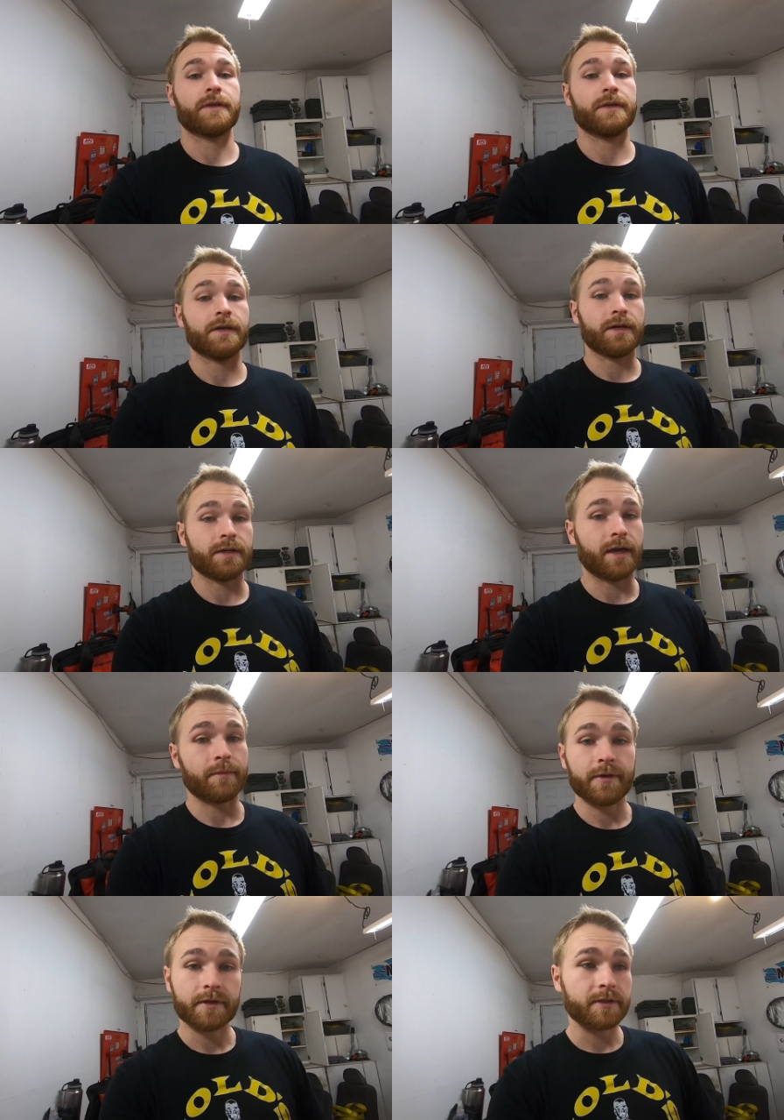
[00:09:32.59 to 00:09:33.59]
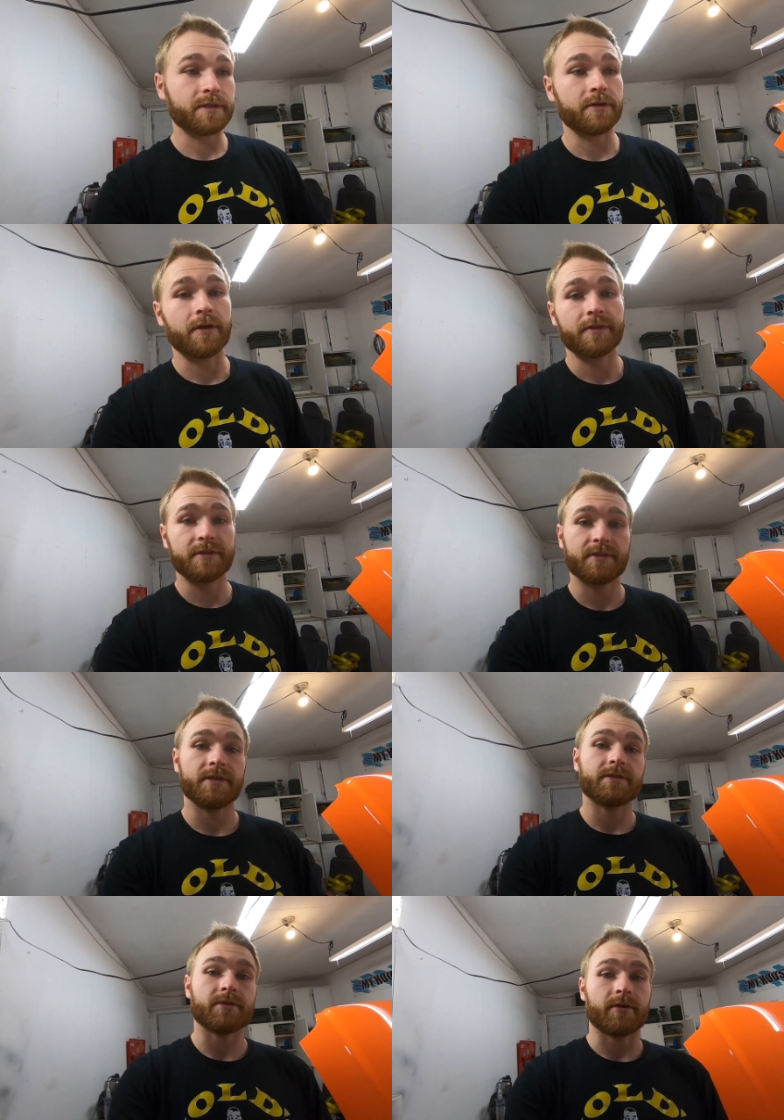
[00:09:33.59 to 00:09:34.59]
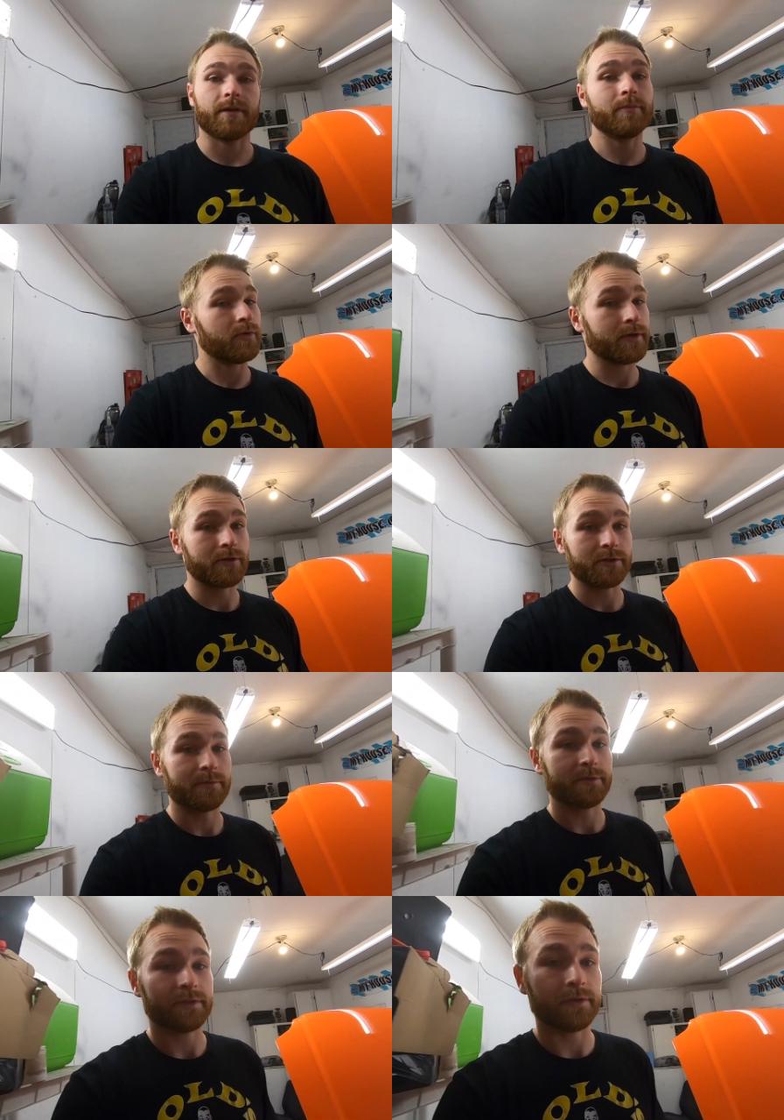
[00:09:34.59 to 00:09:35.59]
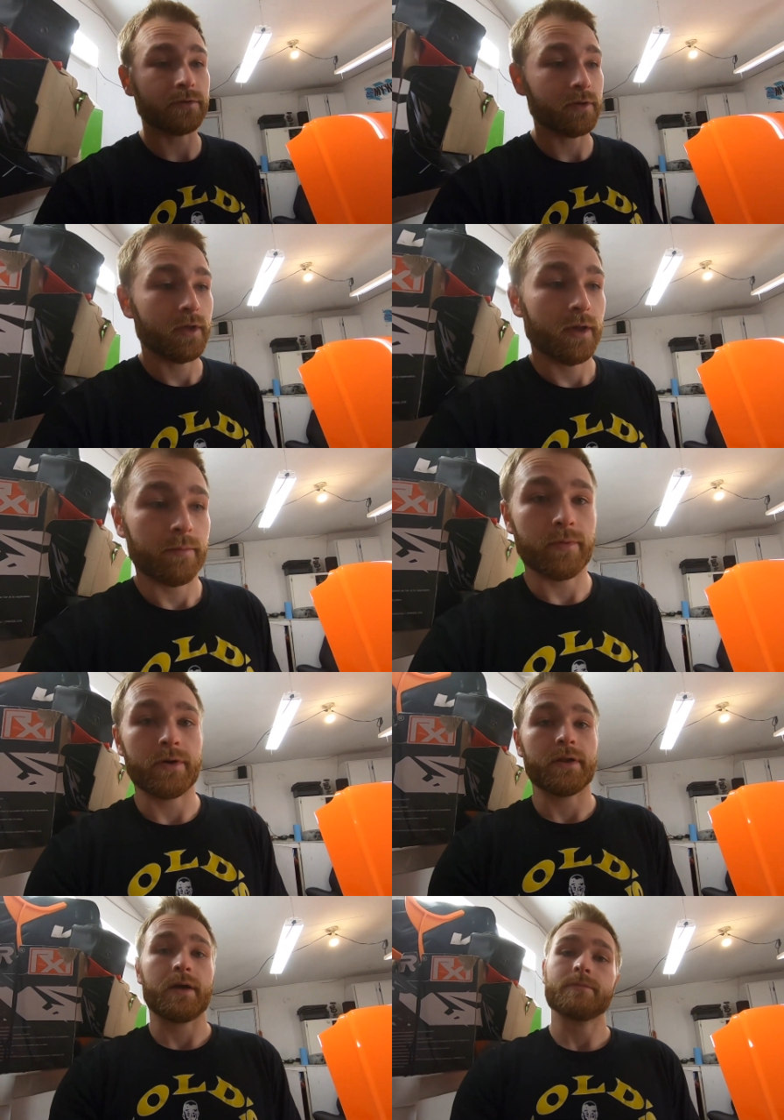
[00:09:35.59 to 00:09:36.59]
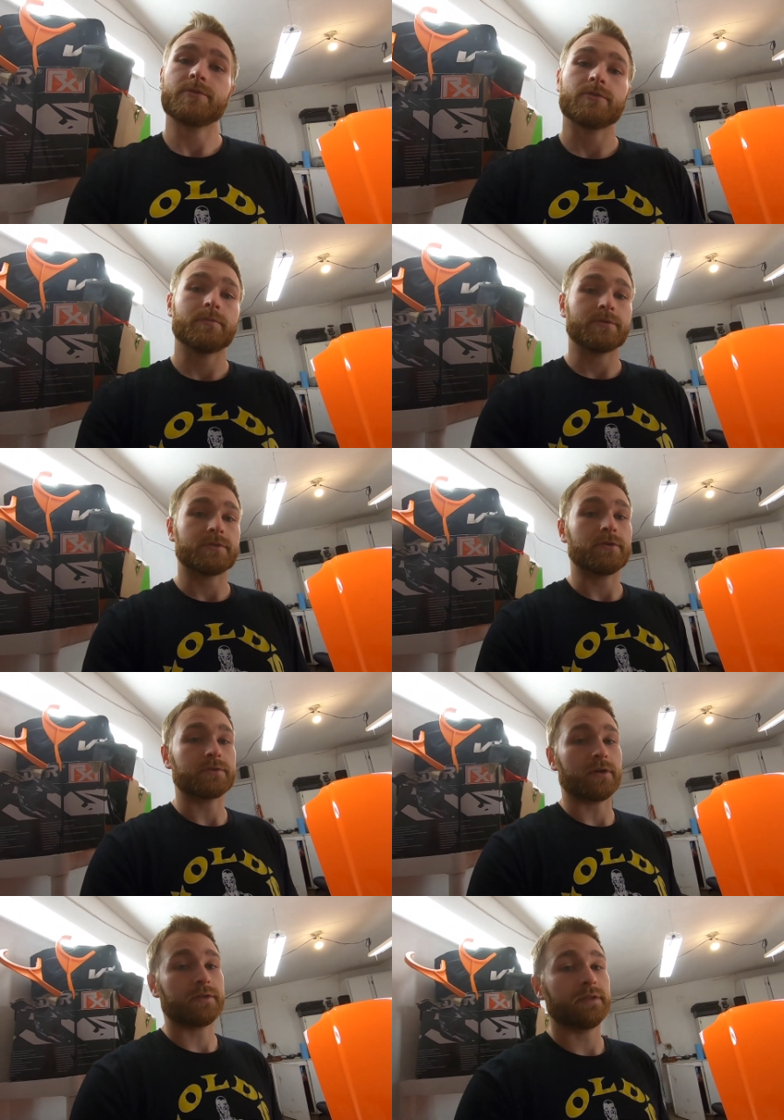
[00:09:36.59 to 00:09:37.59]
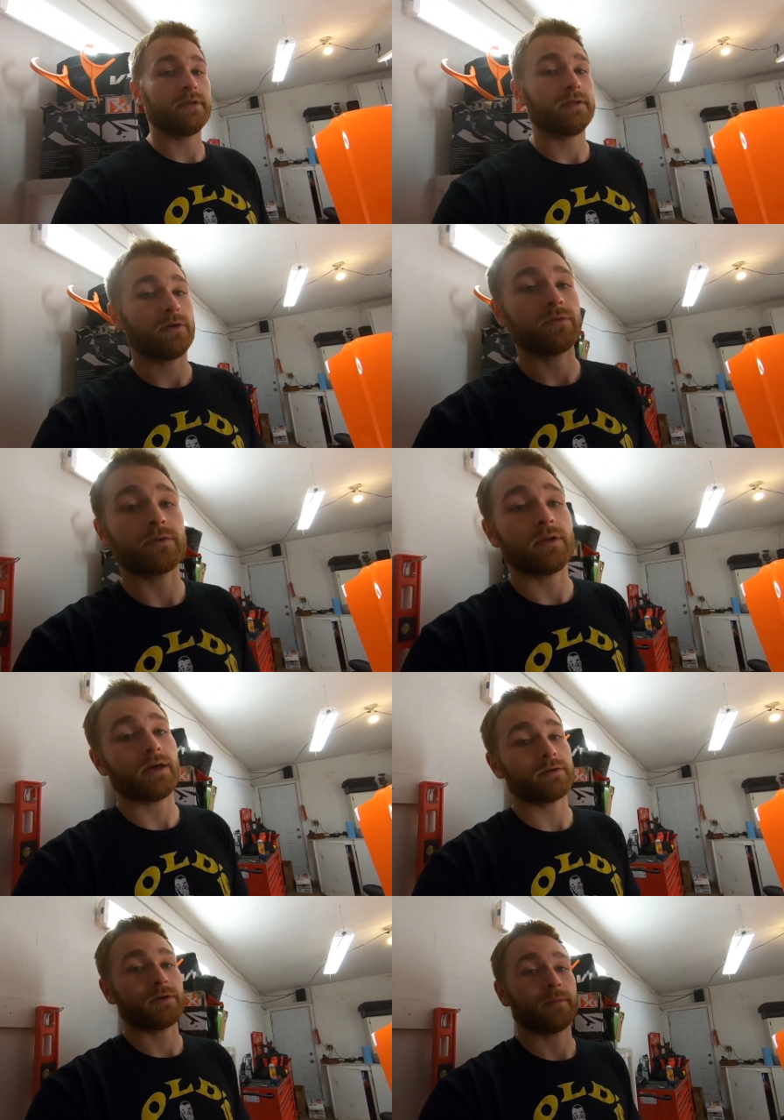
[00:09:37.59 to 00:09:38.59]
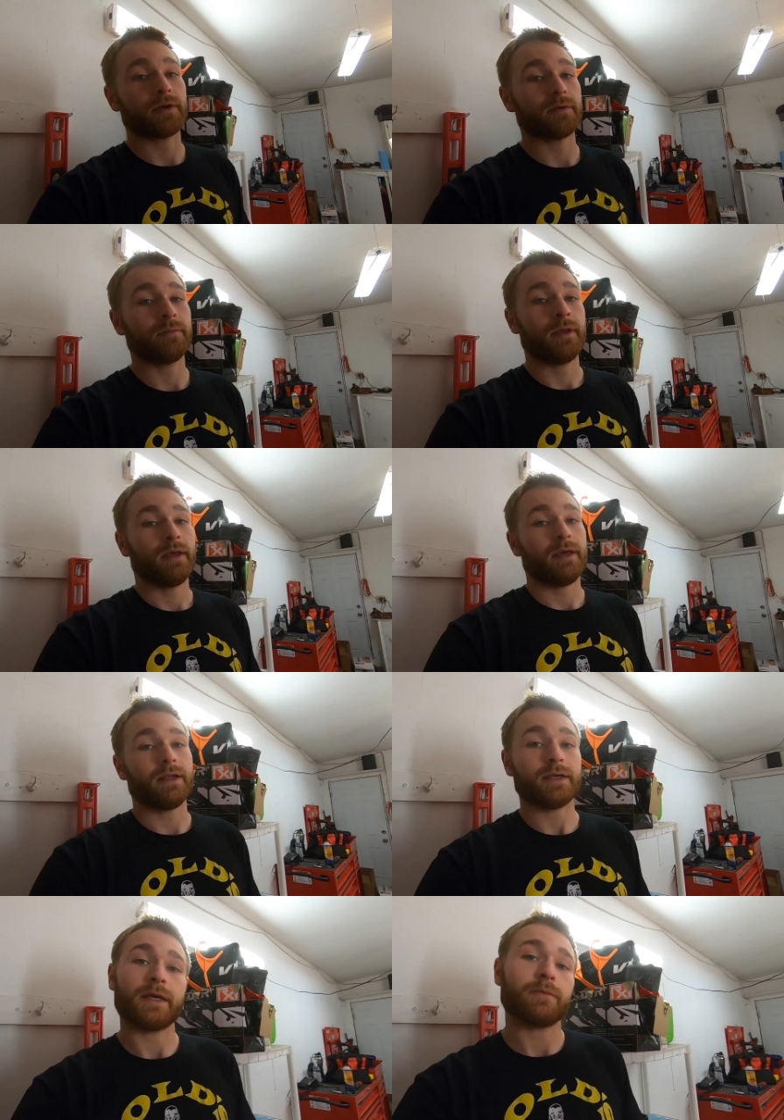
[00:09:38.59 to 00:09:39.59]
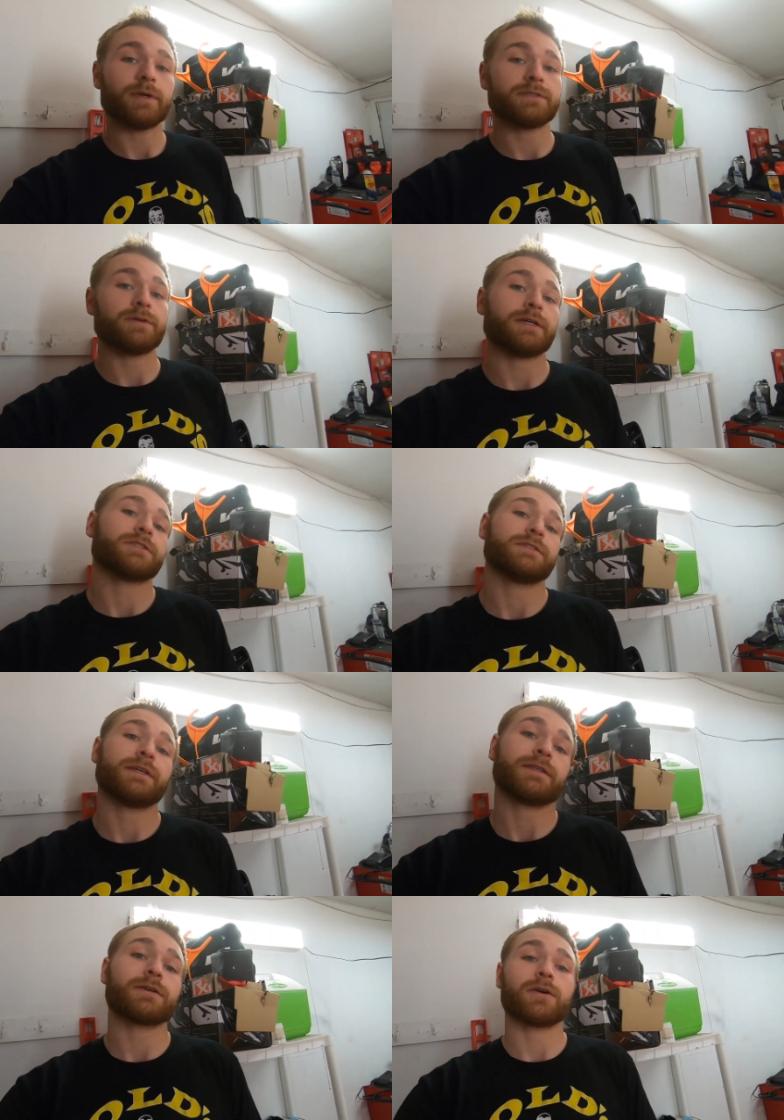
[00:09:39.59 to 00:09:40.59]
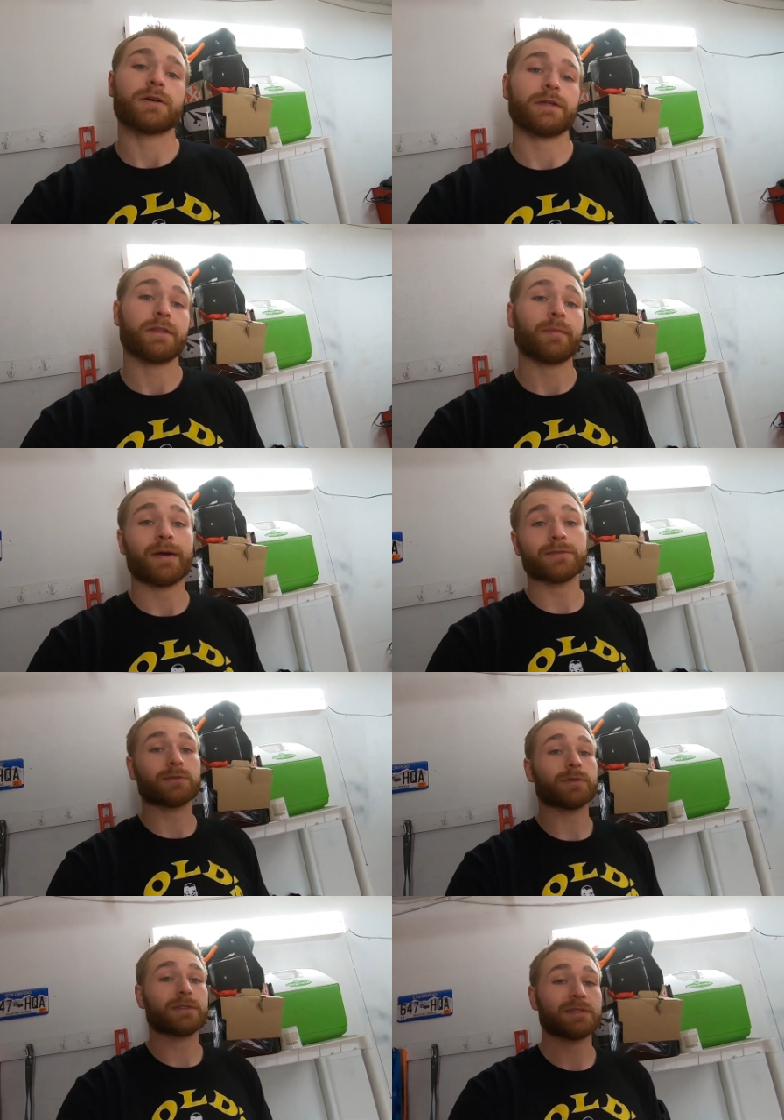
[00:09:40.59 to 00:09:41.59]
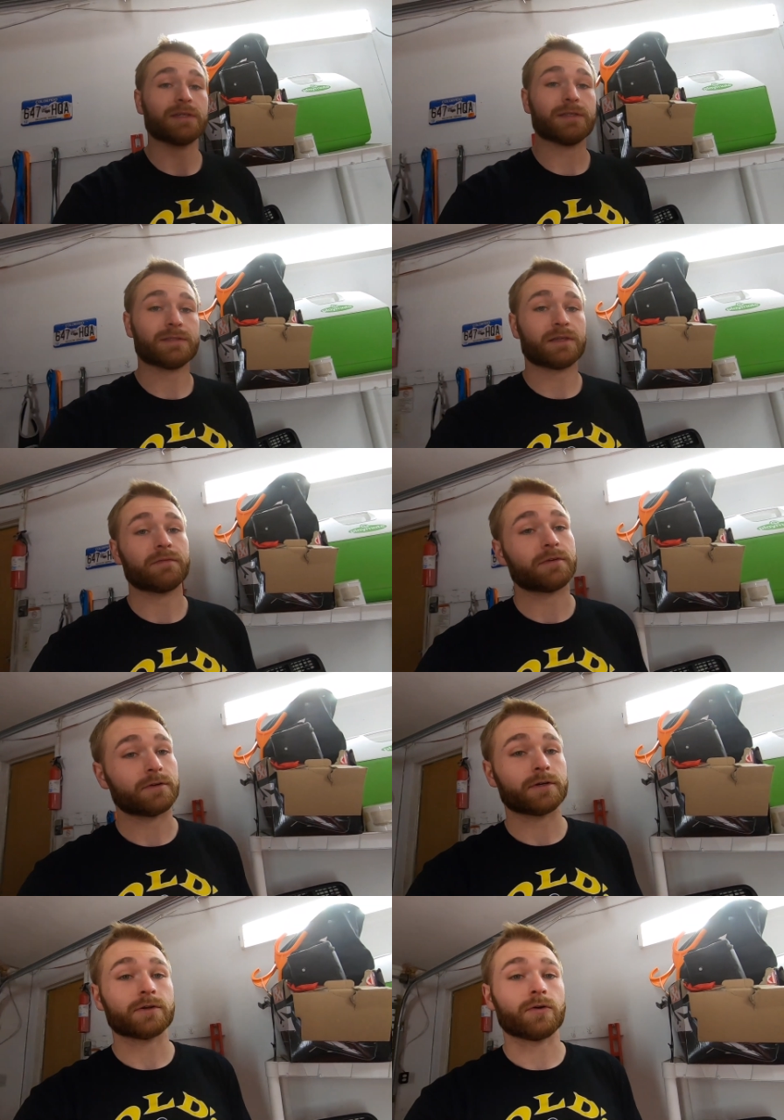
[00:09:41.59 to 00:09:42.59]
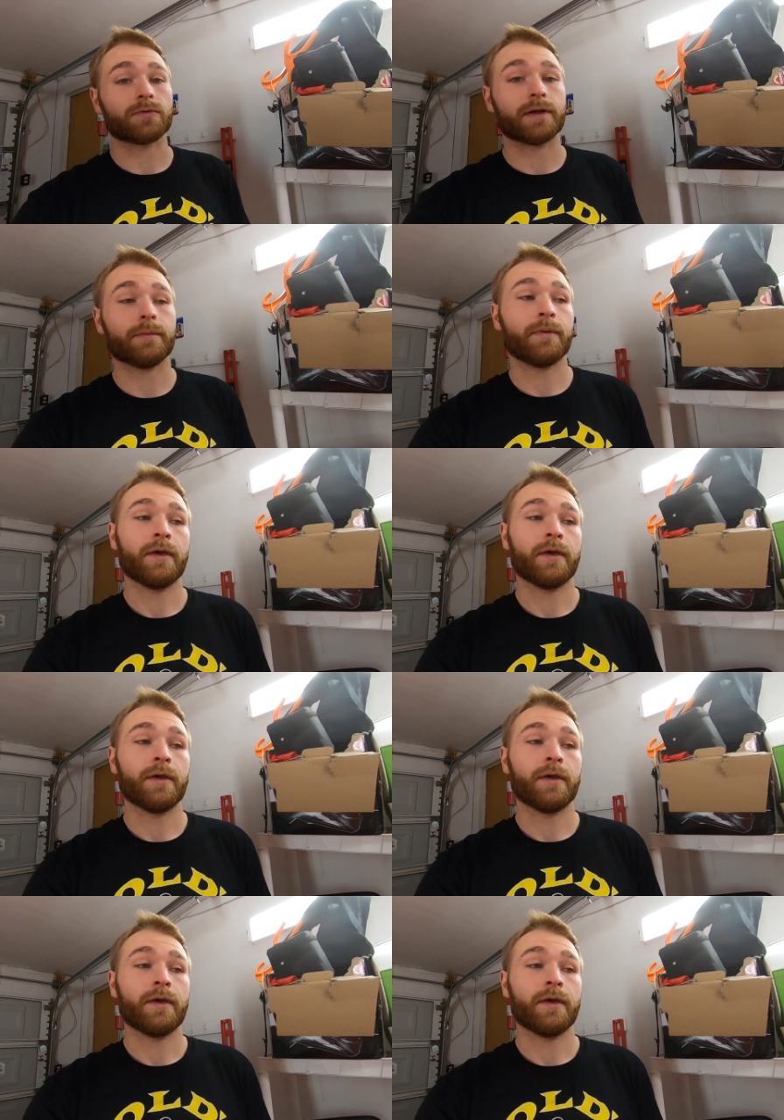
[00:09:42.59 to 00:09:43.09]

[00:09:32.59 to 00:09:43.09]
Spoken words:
He got me a good deal on these seats on a pre-Christmas deal, but I'm super stoked on the overall outcome on them, and I can't wait to actually take the car into the mountains with the seats, give it a good old rip,